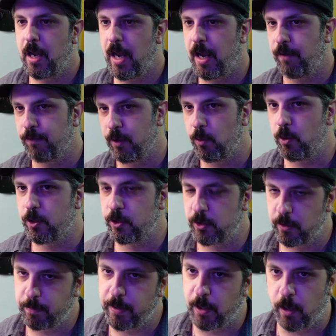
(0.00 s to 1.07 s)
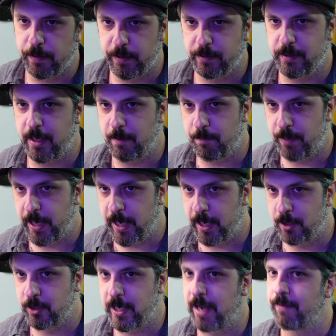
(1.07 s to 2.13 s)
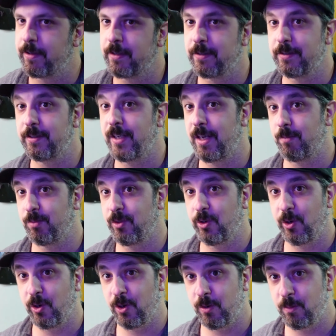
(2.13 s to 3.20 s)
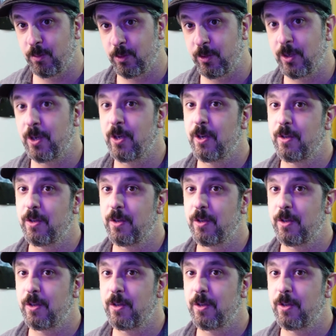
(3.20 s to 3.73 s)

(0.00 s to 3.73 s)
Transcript: everyone should be on the same page, having the same terms,